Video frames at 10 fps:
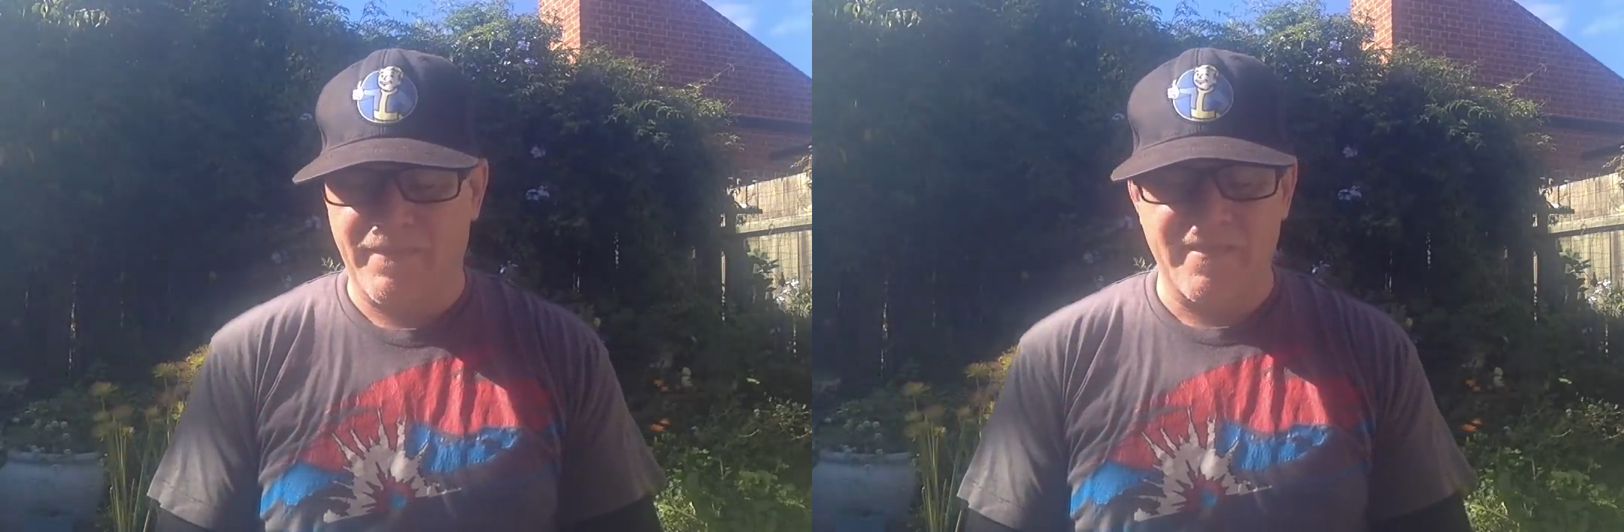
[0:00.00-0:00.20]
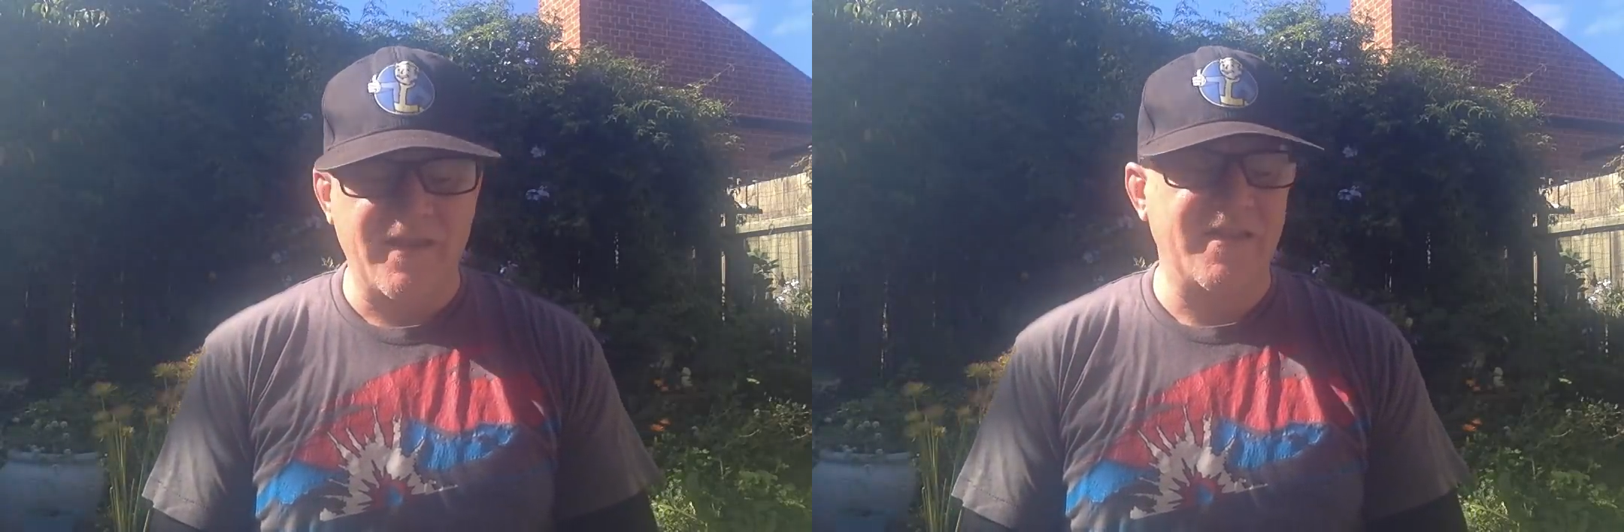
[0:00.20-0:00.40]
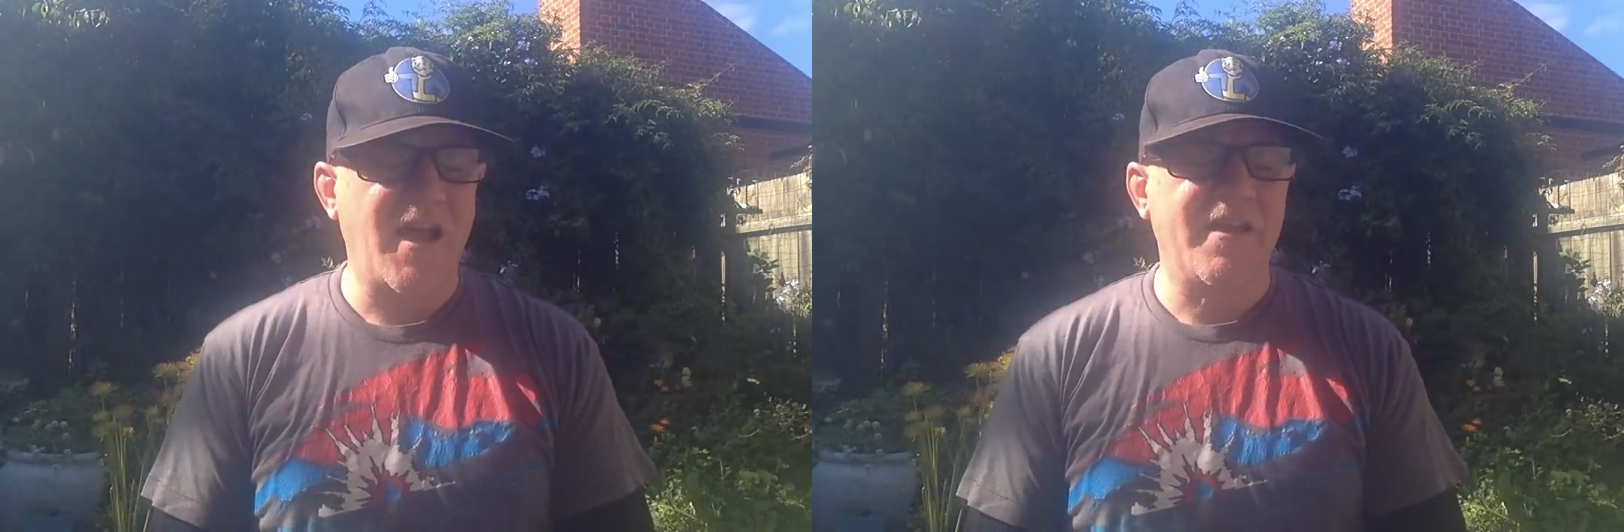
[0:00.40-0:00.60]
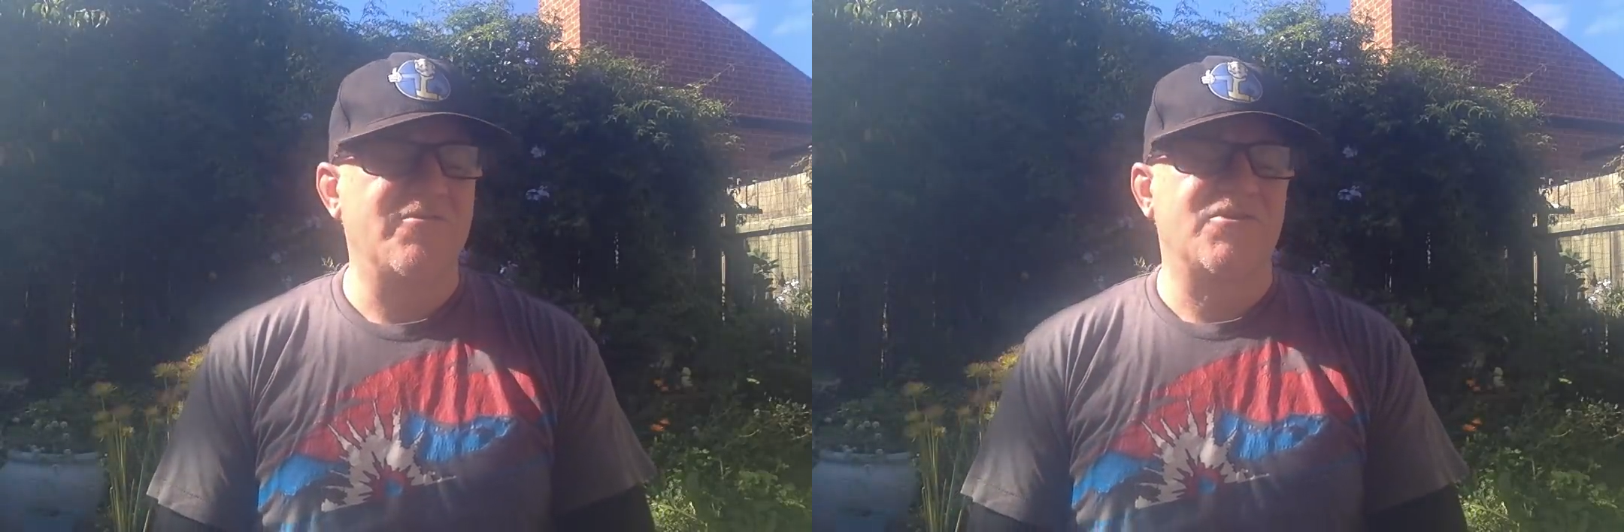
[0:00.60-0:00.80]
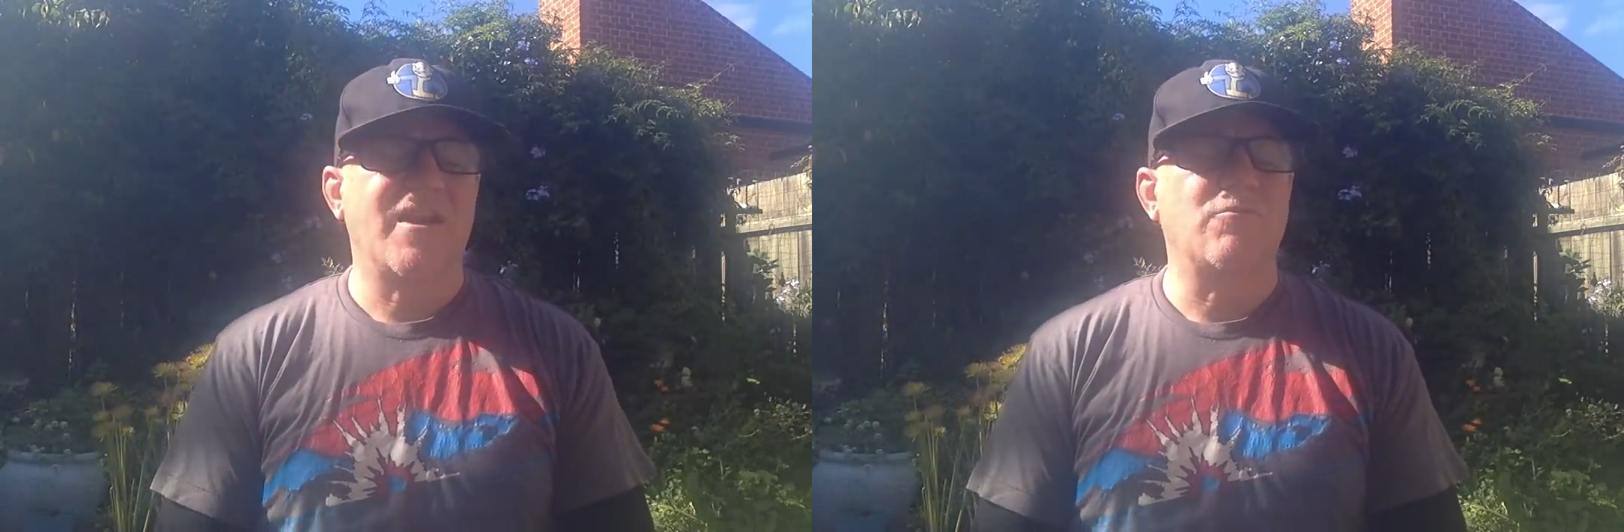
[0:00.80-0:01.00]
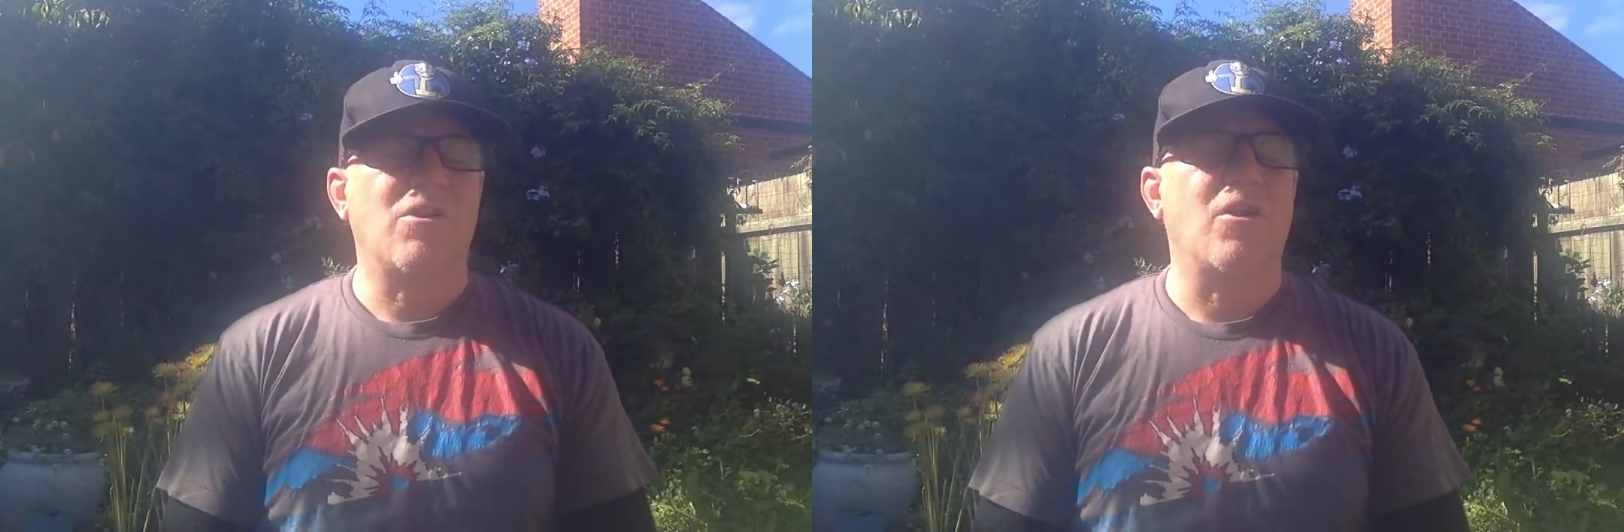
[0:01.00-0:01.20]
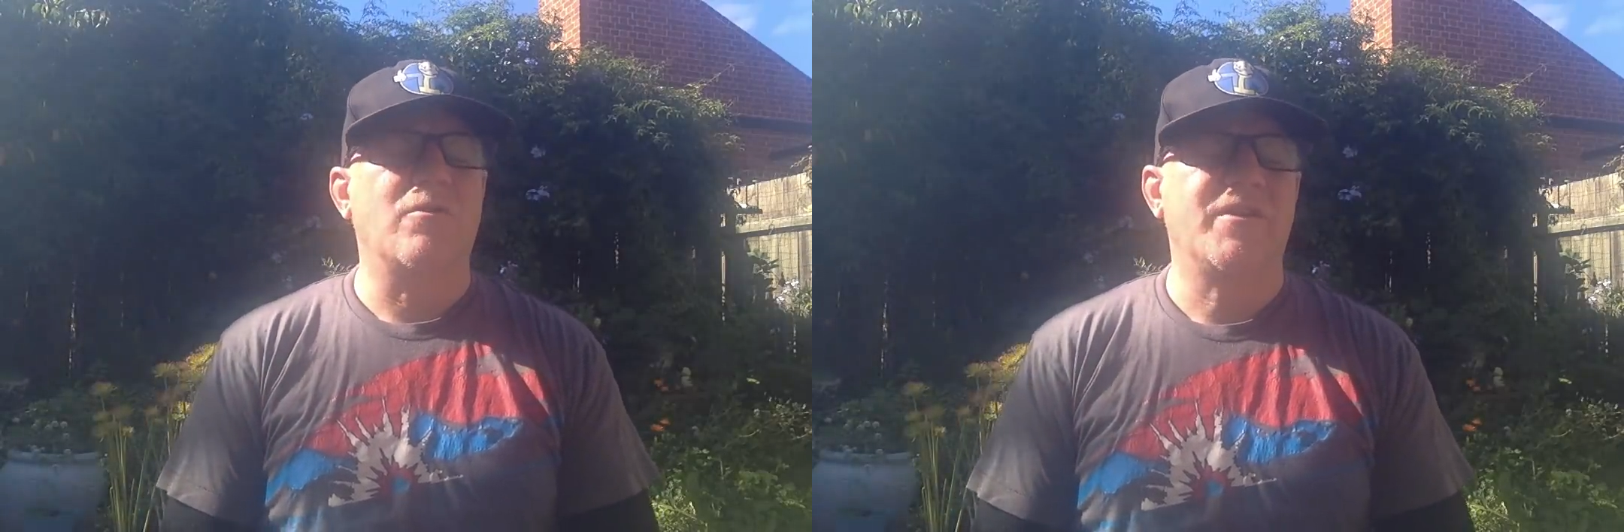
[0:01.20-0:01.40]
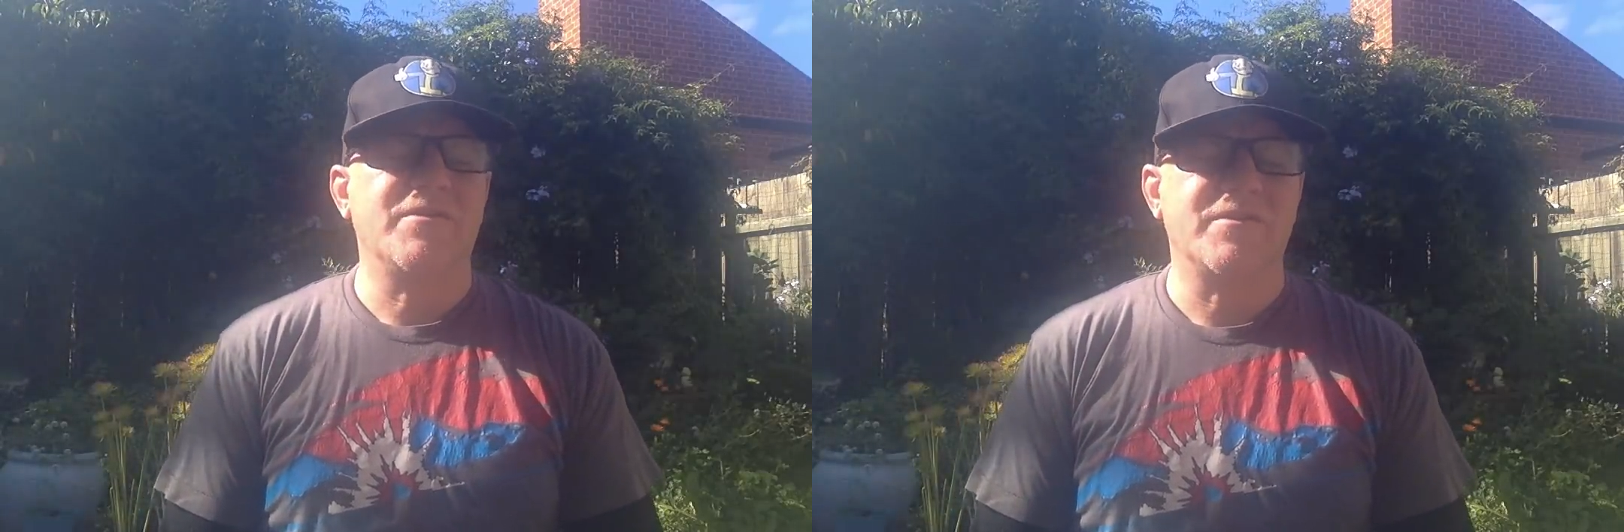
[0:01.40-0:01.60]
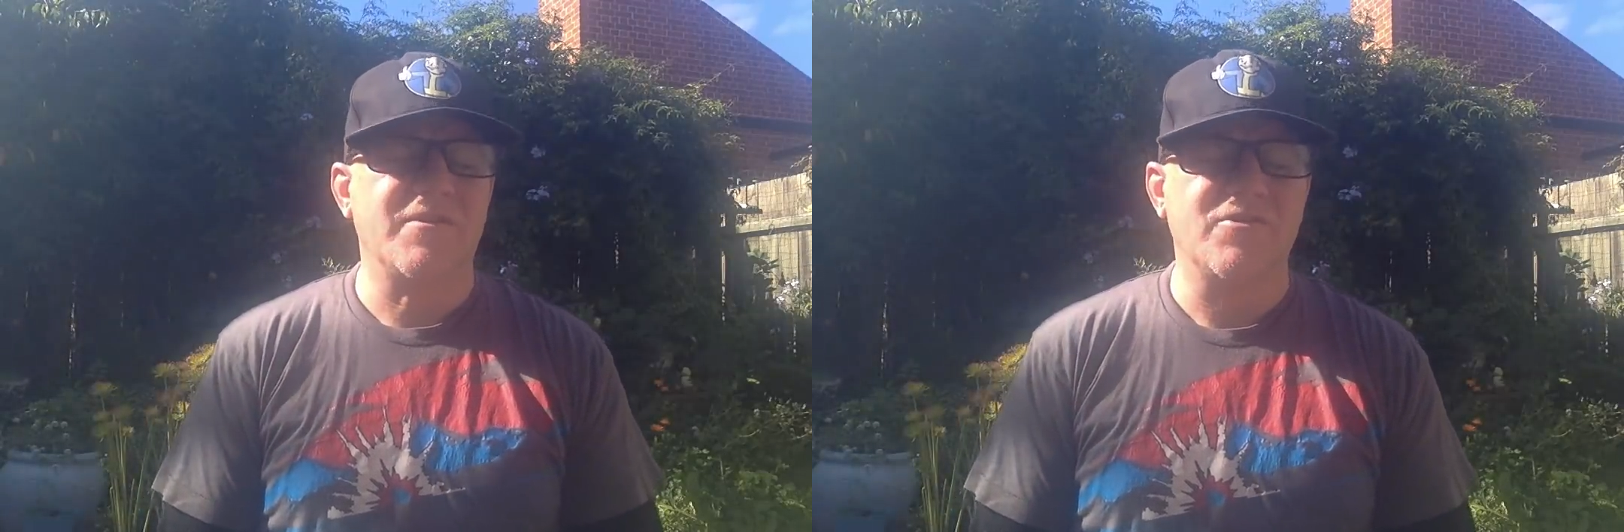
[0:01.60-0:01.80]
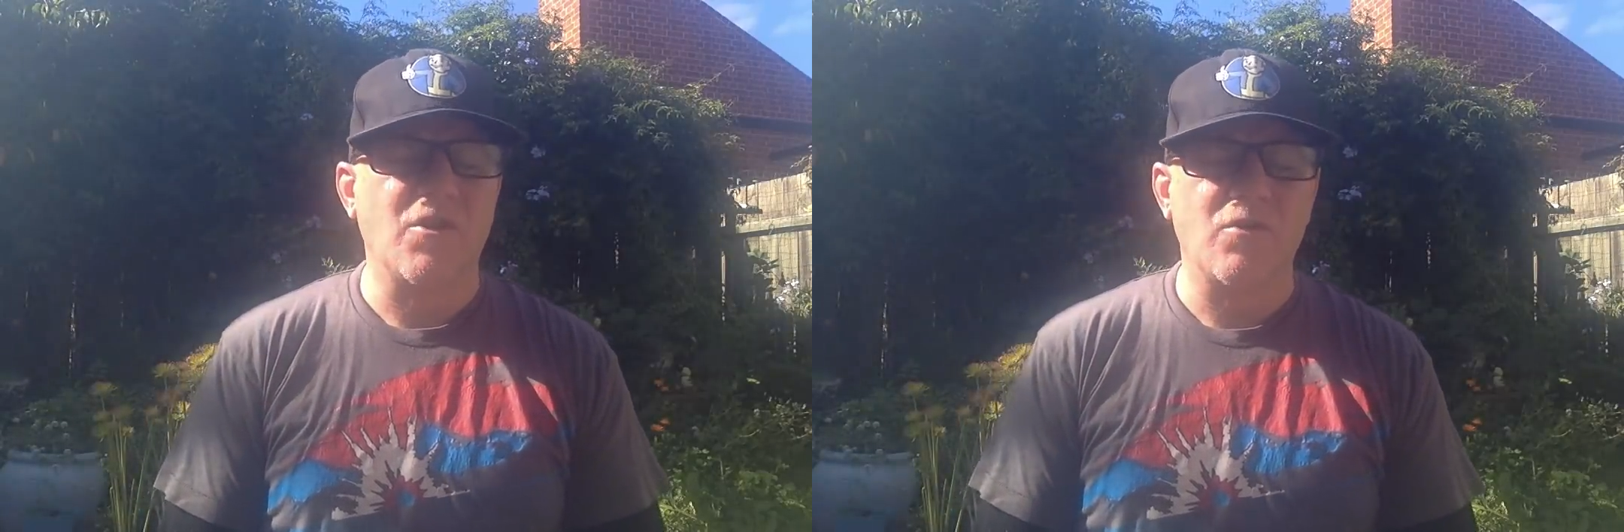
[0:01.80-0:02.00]
think that I understand what karma is. I
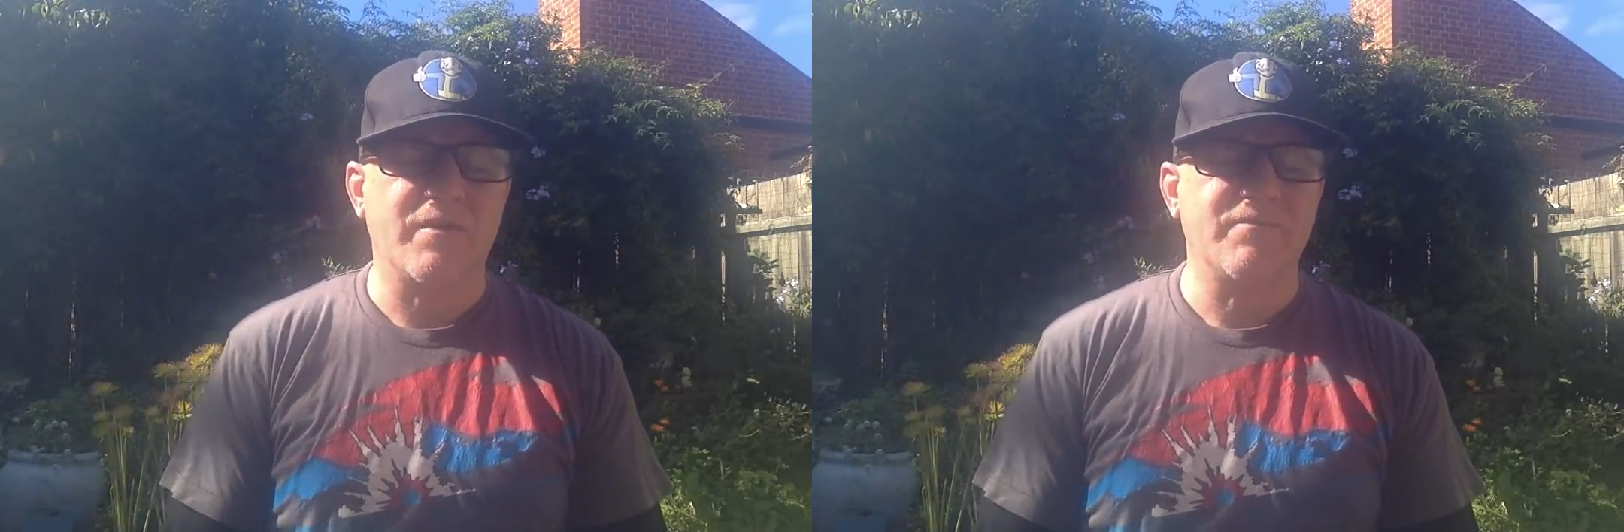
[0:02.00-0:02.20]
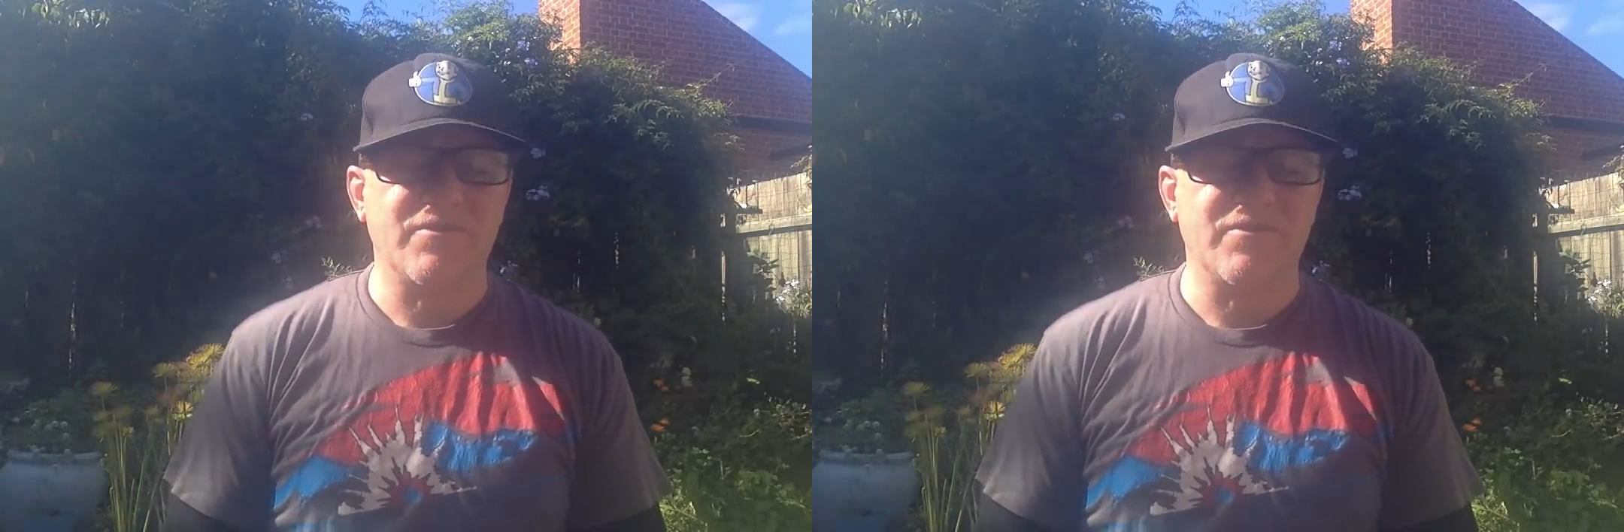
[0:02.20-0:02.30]
don't. I'm